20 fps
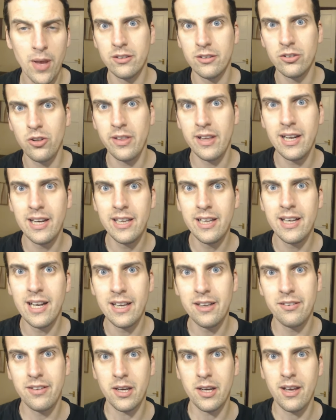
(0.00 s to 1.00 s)
So the
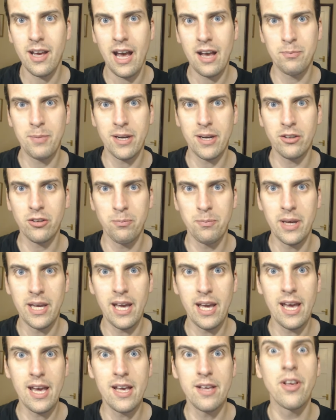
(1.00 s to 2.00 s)
legalistic aspect of me
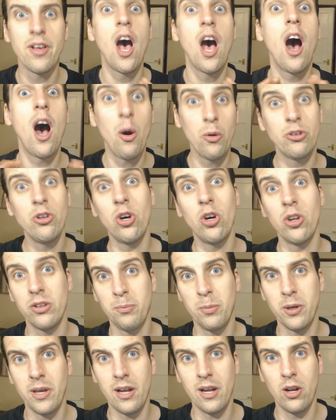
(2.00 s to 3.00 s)
is I was not on
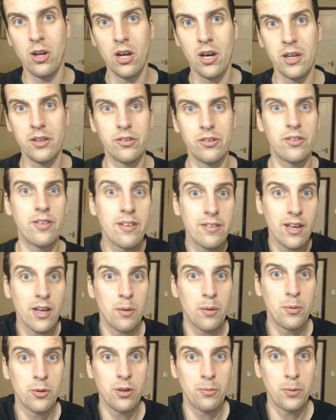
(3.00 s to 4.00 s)
double yellow lines. They're
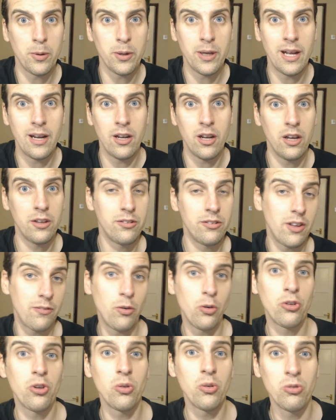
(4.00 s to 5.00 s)
saying I'm on double yellow lines. They've
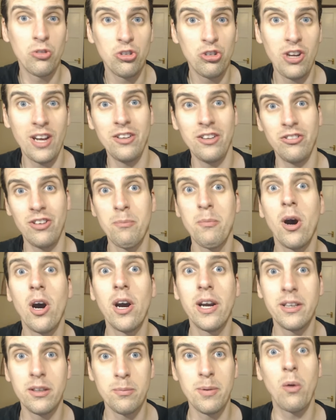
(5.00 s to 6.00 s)
also changed their
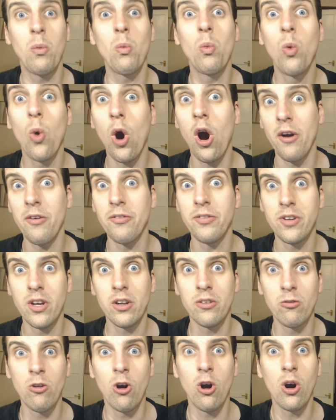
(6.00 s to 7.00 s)
mind about what I've
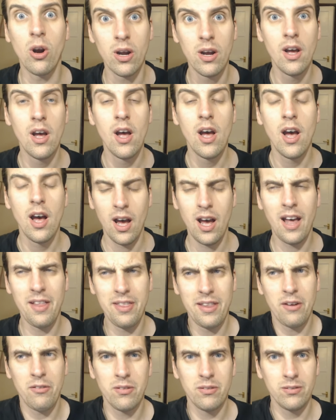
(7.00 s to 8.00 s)
done wrong.
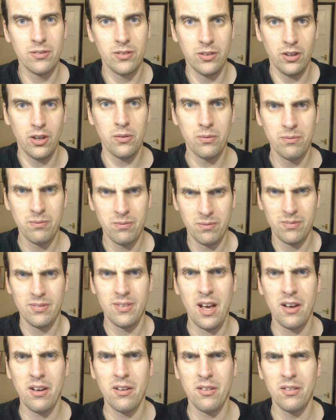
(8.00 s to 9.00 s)
And that, you know,
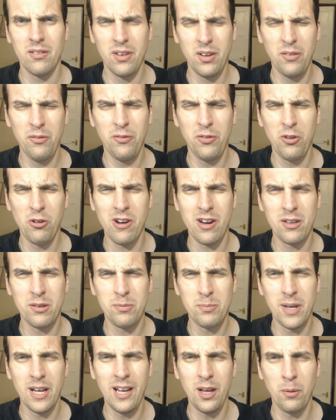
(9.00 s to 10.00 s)
that
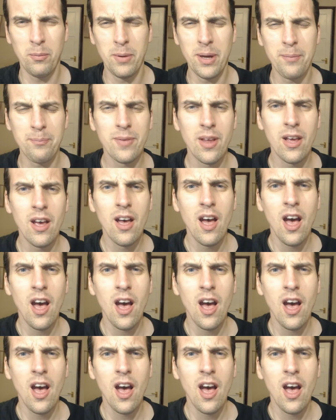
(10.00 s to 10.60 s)
infuriates me a little bit.